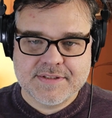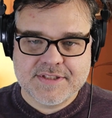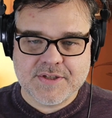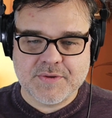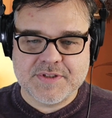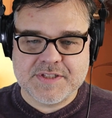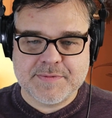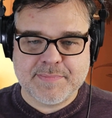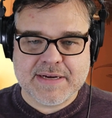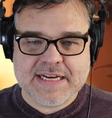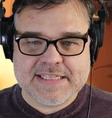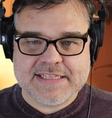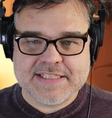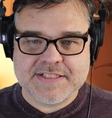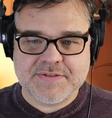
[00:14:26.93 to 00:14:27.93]
So
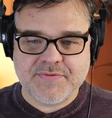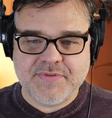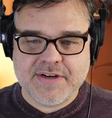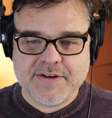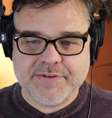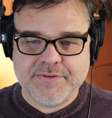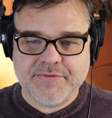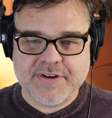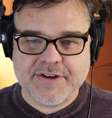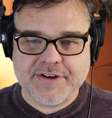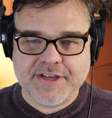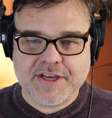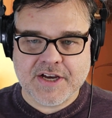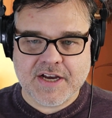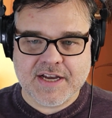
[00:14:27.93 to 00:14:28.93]
despite this very,
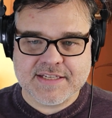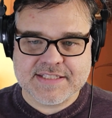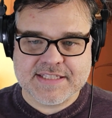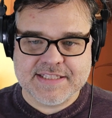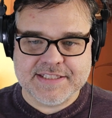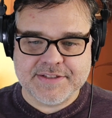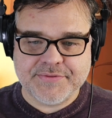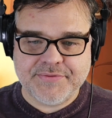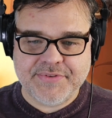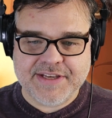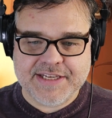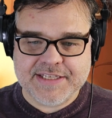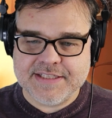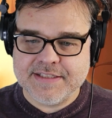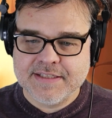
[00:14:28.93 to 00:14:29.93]
very costly
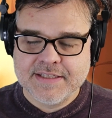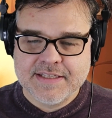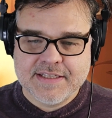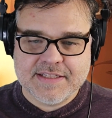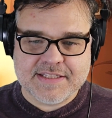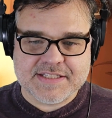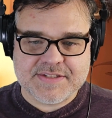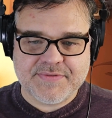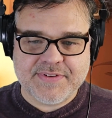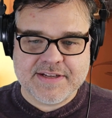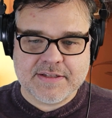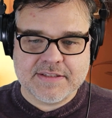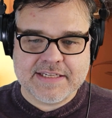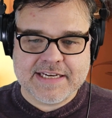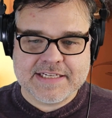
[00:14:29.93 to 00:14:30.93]
defeat, this
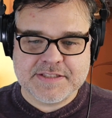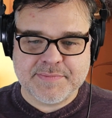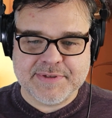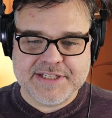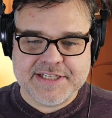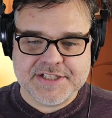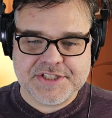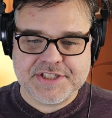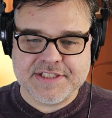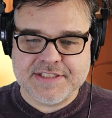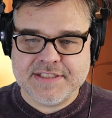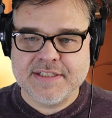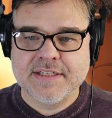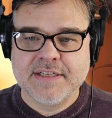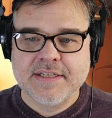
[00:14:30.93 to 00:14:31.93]
failed
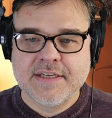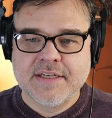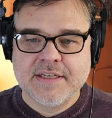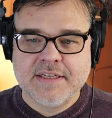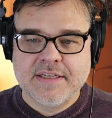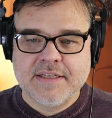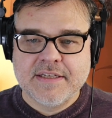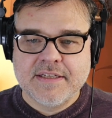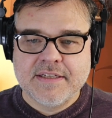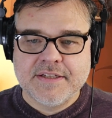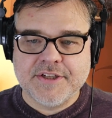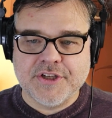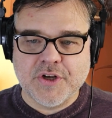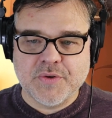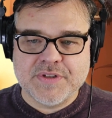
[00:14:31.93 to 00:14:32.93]
expedition,
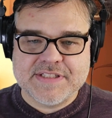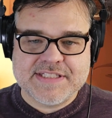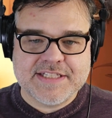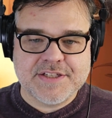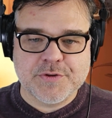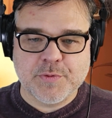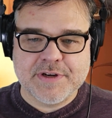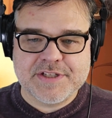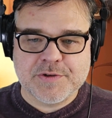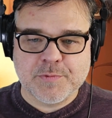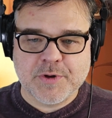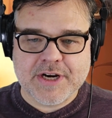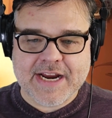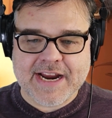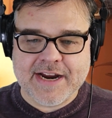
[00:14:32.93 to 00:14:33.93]
the
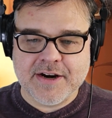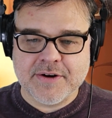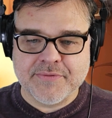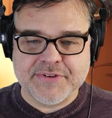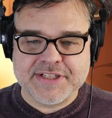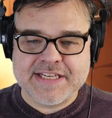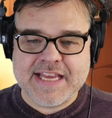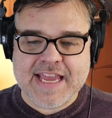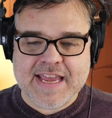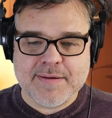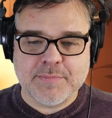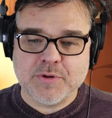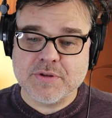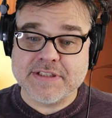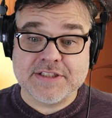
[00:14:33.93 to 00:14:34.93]
situation where Erwin
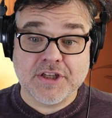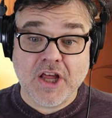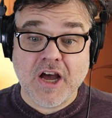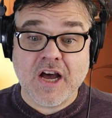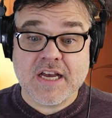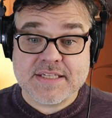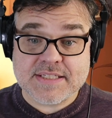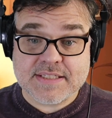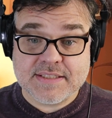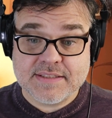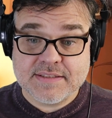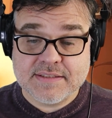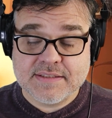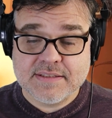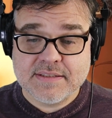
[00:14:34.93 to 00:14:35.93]
gambled and lost,